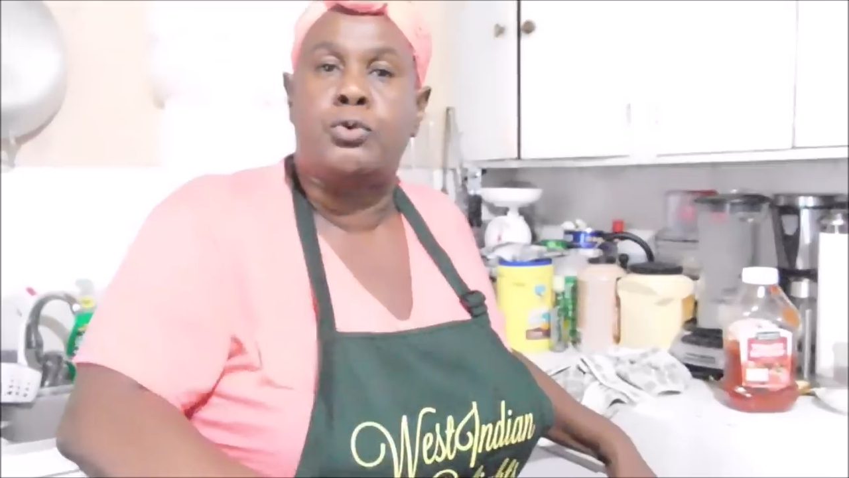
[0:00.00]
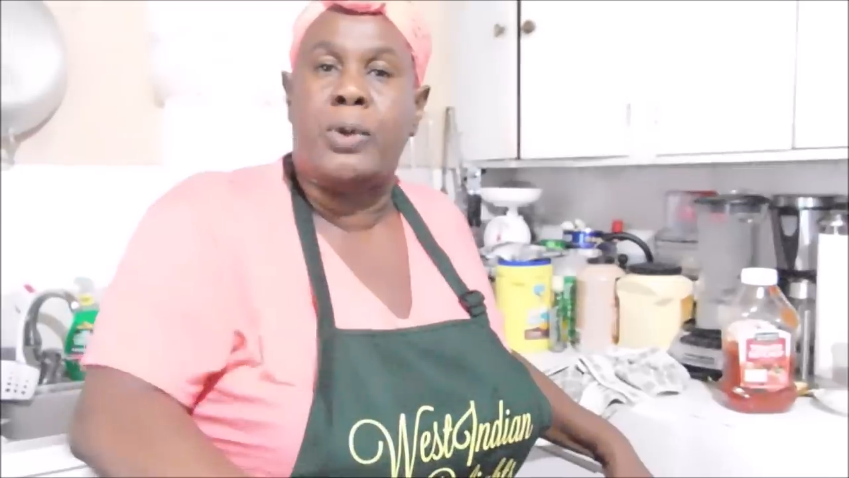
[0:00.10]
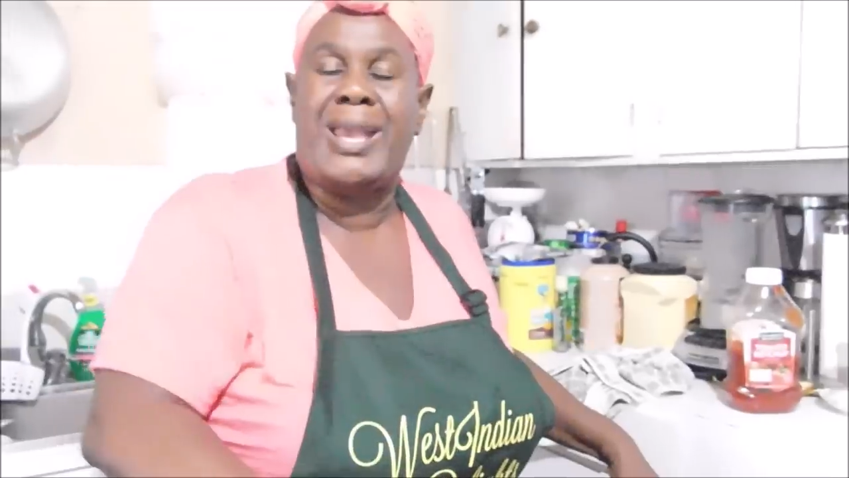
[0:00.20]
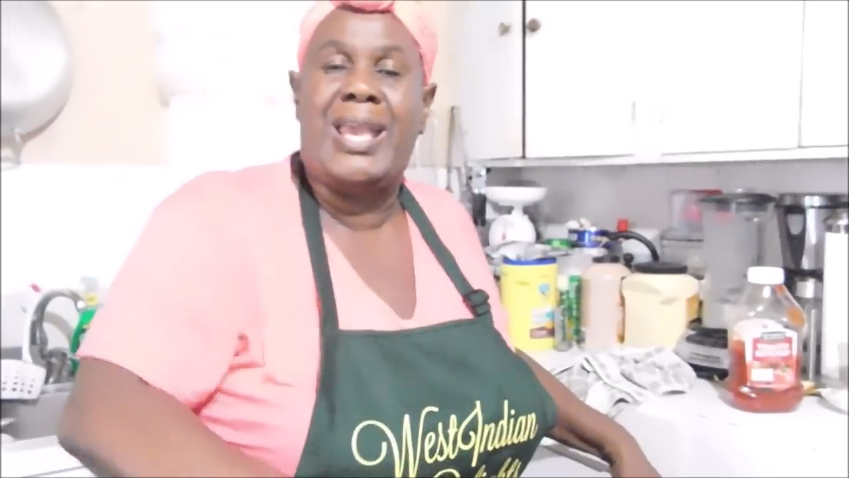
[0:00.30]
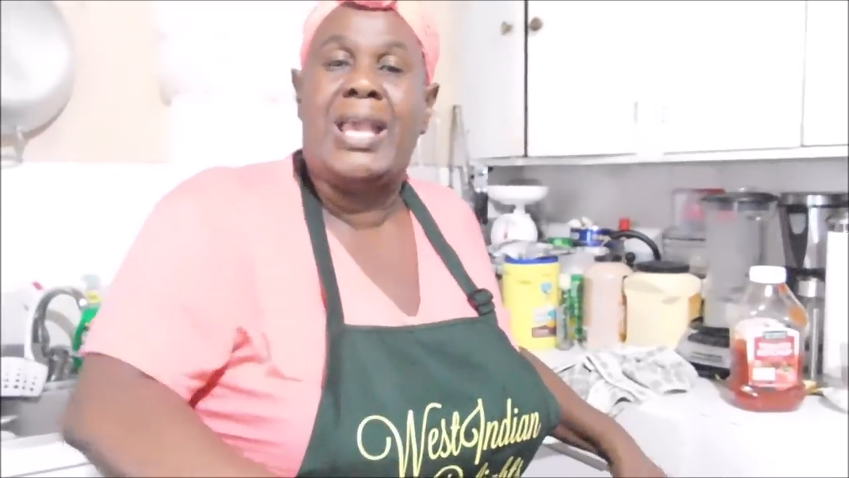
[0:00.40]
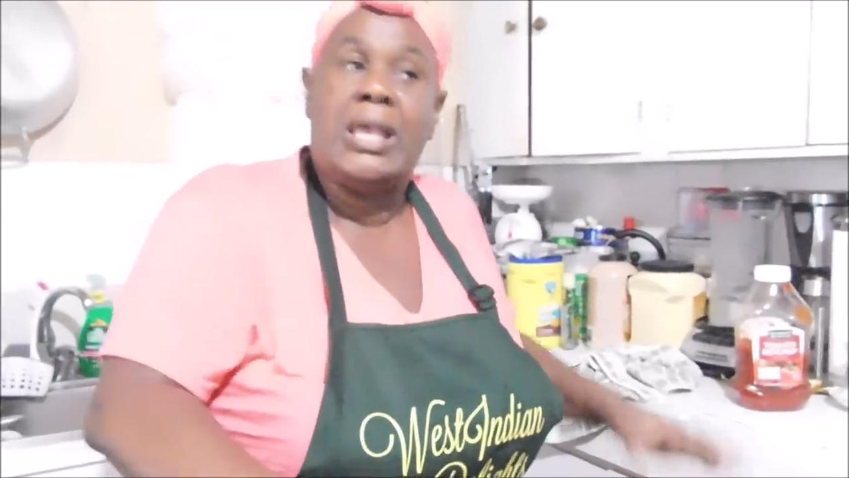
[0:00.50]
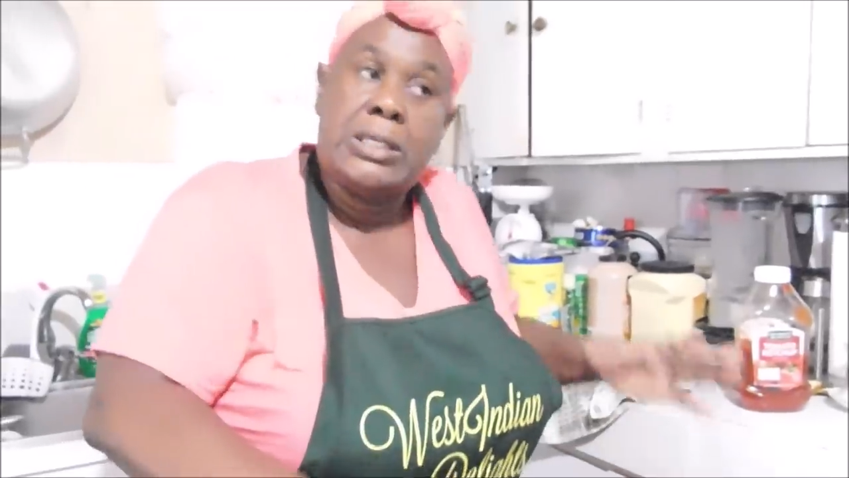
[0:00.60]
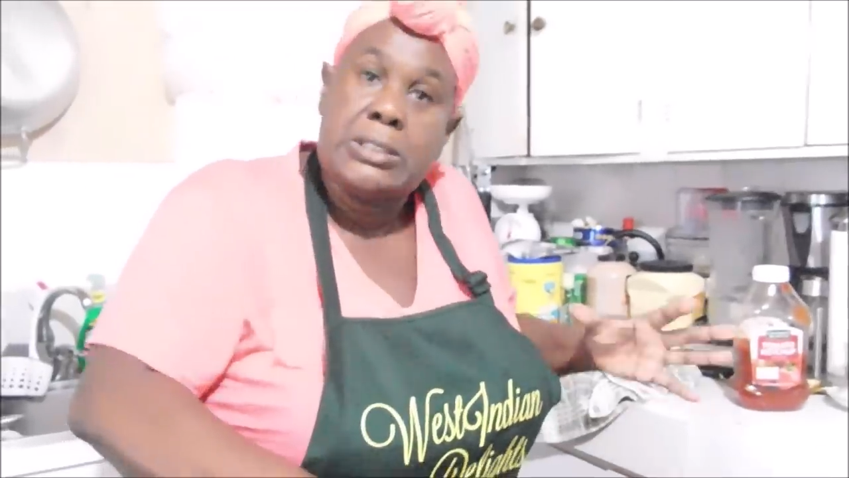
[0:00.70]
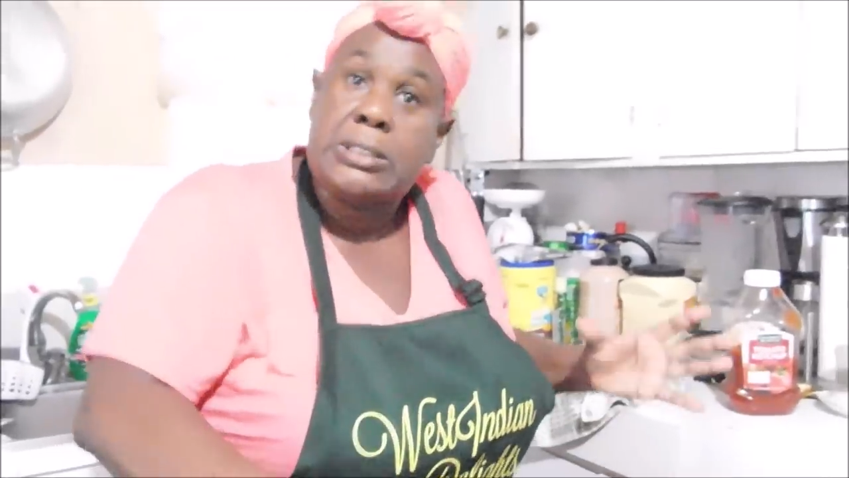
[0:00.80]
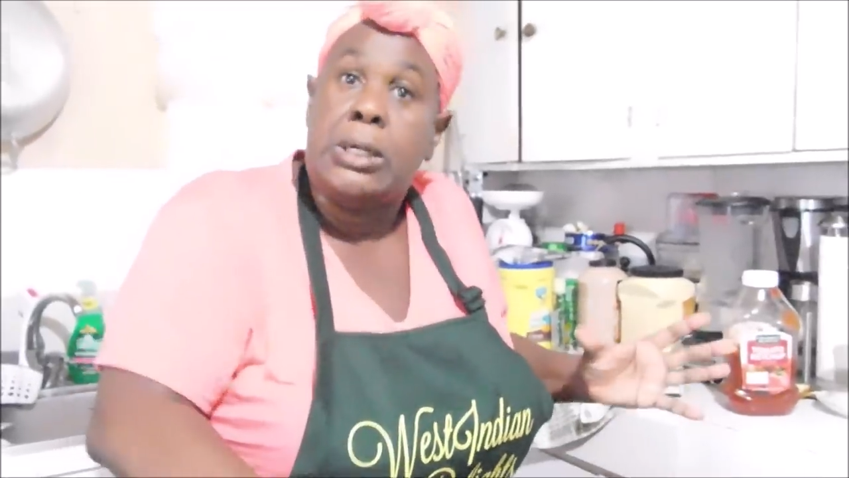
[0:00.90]
to a
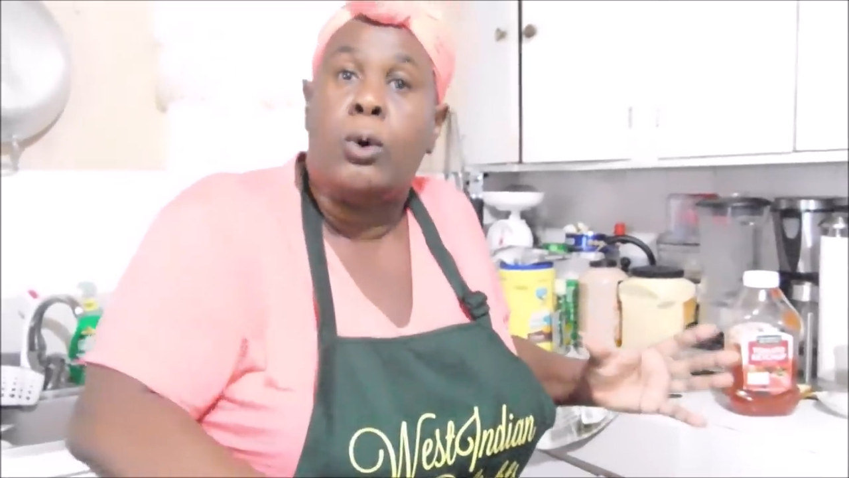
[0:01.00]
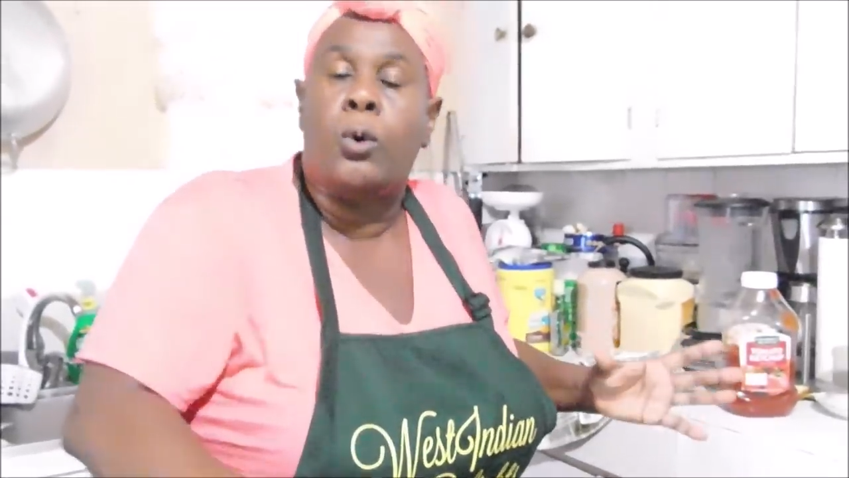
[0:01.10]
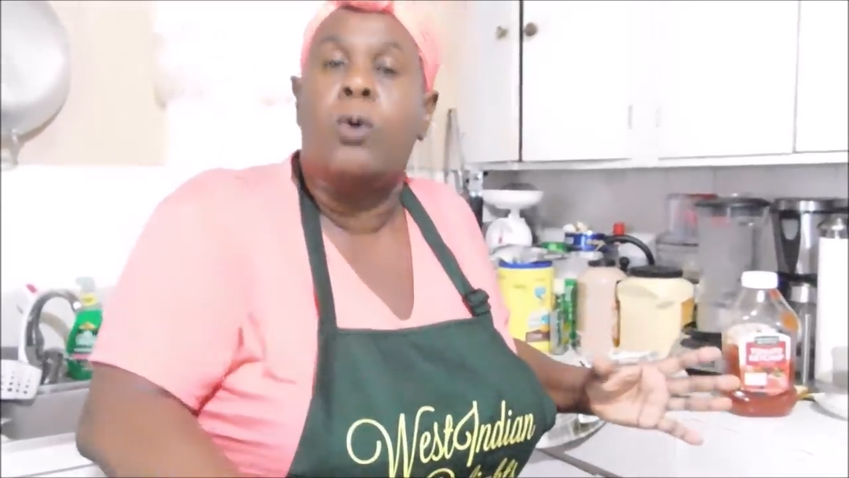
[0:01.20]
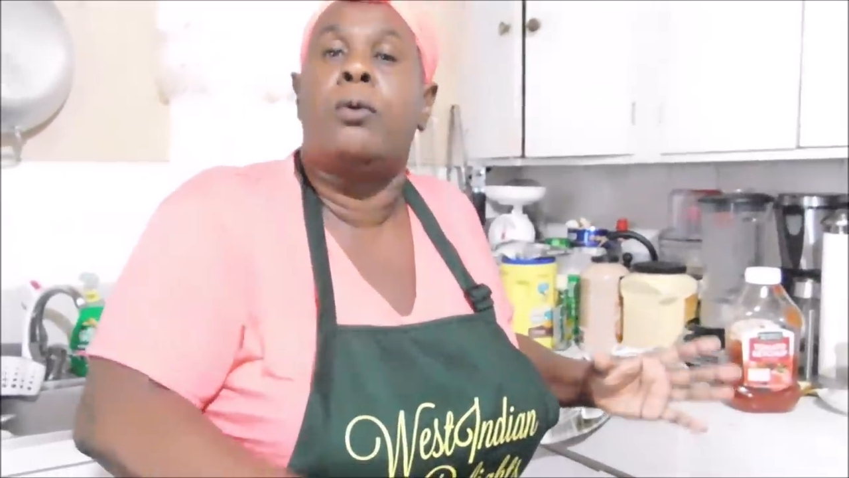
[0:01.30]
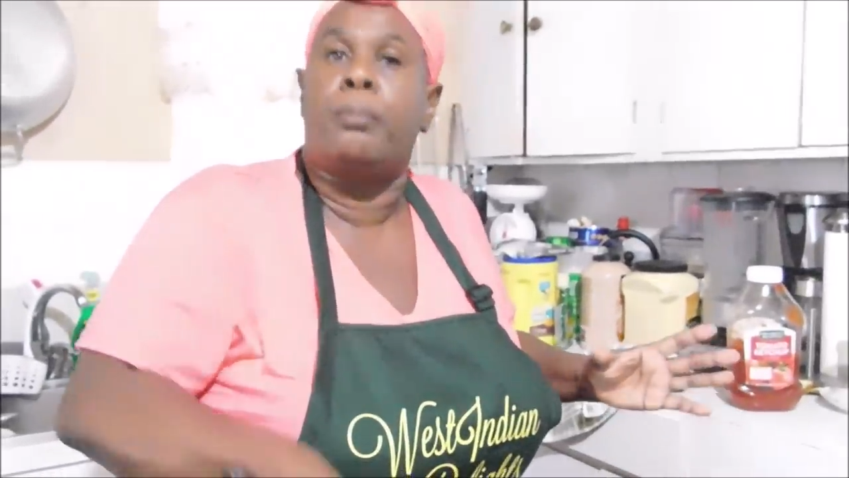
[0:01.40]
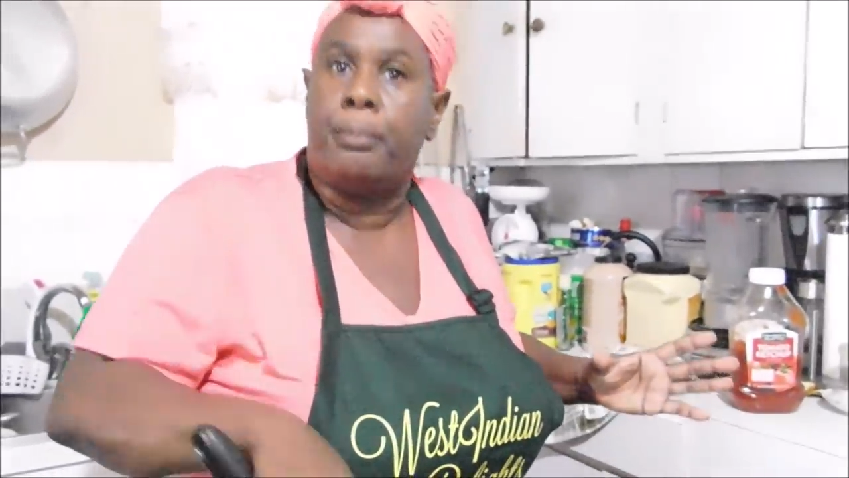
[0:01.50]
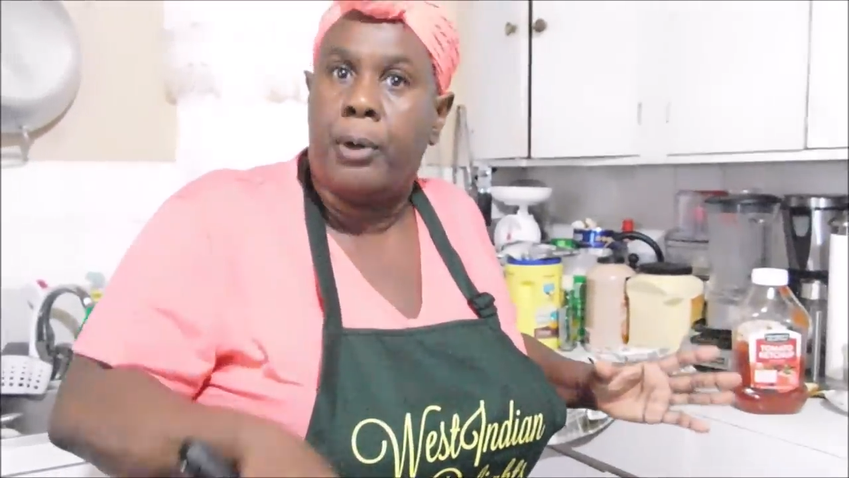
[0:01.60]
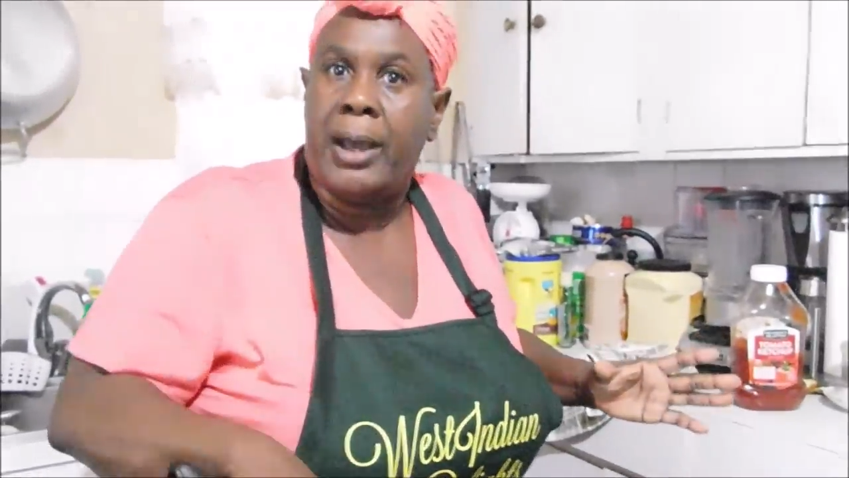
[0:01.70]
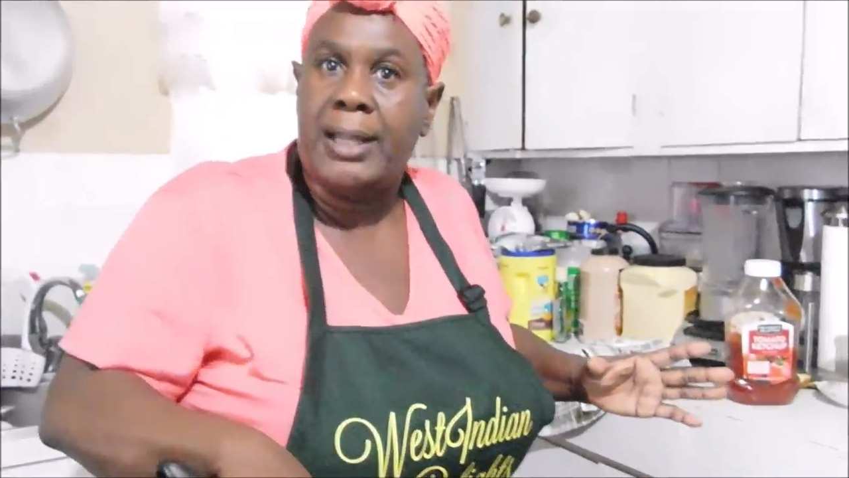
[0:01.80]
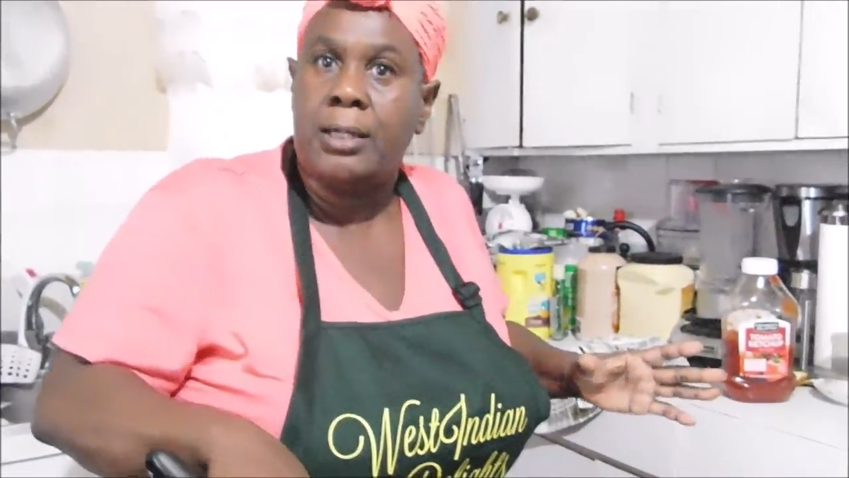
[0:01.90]
slow
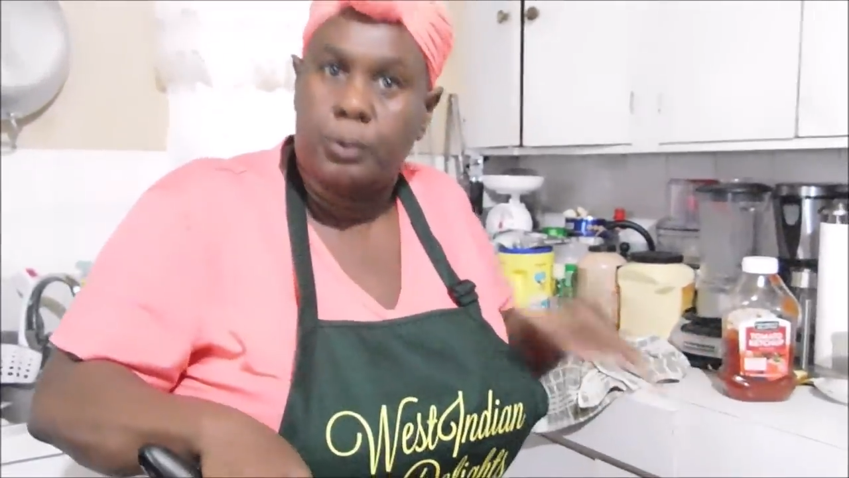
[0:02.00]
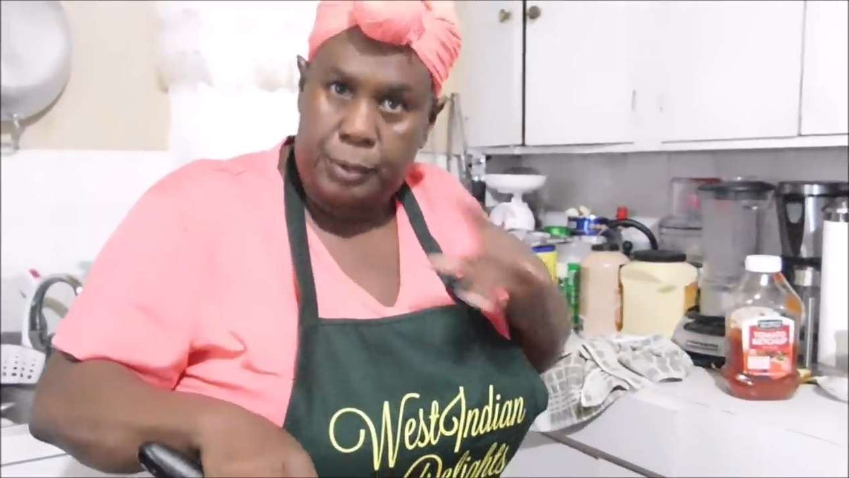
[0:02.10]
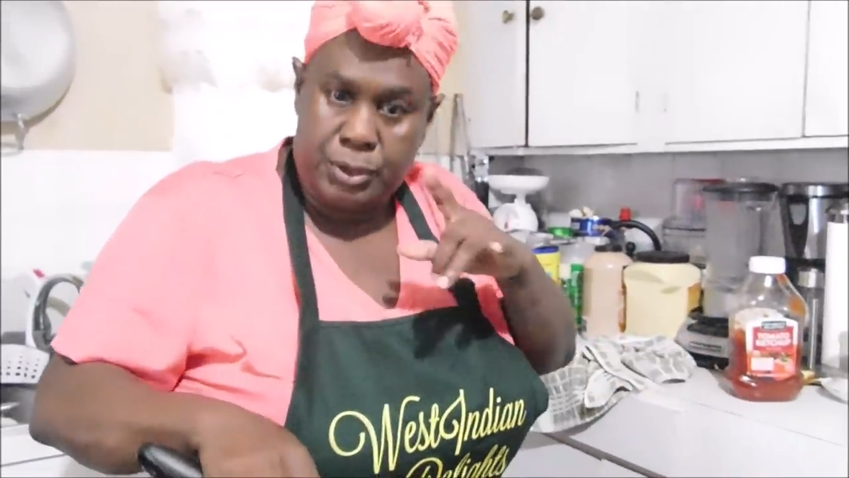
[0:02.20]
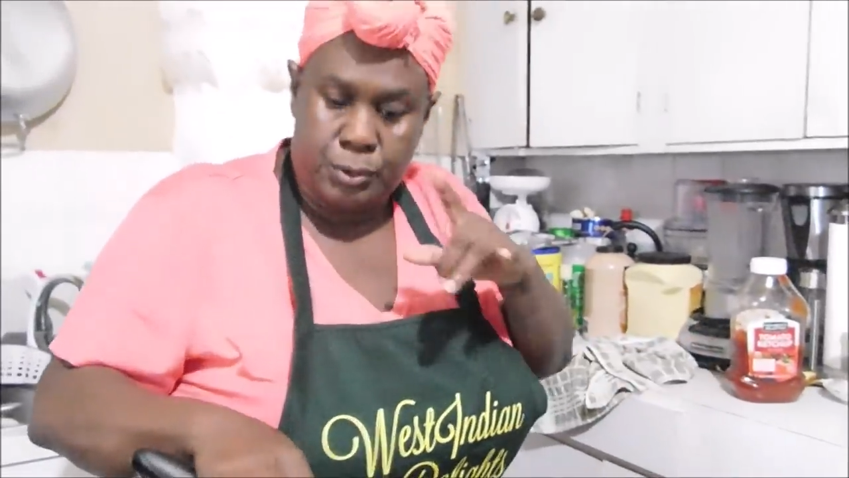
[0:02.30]
boil. We